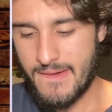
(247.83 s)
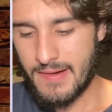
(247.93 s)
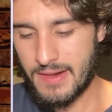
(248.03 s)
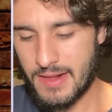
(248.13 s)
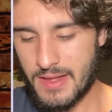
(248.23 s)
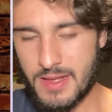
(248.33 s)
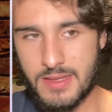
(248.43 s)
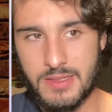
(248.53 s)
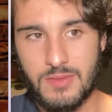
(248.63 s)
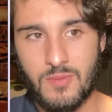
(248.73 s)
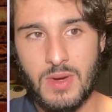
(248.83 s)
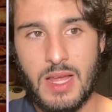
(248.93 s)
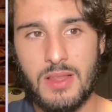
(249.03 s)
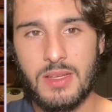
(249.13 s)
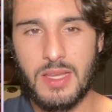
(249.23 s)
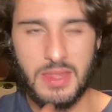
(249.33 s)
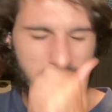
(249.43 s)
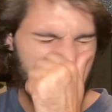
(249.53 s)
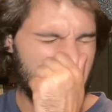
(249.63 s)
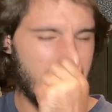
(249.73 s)
Because when I look at,
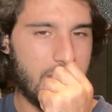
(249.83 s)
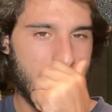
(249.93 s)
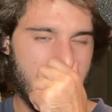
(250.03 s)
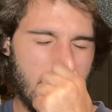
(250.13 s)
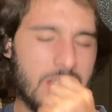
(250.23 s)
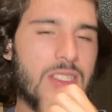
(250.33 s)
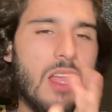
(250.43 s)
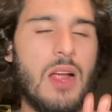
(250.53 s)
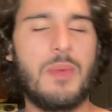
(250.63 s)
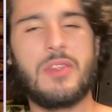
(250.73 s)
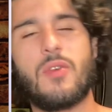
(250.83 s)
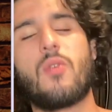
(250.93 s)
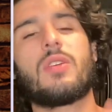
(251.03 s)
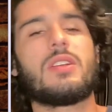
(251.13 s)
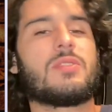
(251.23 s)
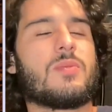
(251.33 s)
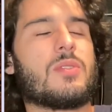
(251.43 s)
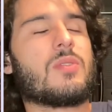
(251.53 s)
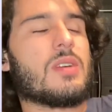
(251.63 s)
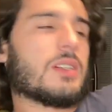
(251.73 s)
let's just talk about the Hornets real
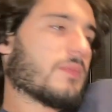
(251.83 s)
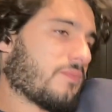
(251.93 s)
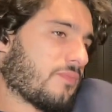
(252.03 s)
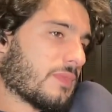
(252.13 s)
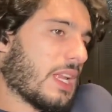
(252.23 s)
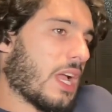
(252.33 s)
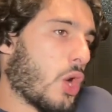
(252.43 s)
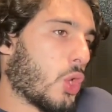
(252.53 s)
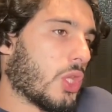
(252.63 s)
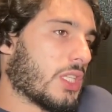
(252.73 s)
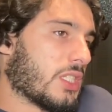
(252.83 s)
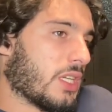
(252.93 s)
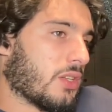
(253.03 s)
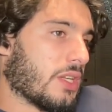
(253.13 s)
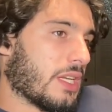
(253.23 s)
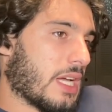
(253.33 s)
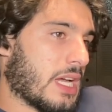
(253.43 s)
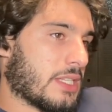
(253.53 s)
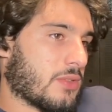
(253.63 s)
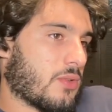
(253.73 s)
quick, holistically
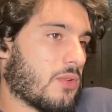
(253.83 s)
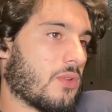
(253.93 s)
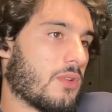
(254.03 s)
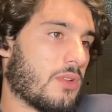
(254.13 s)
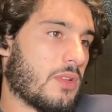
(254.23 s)
as a whole.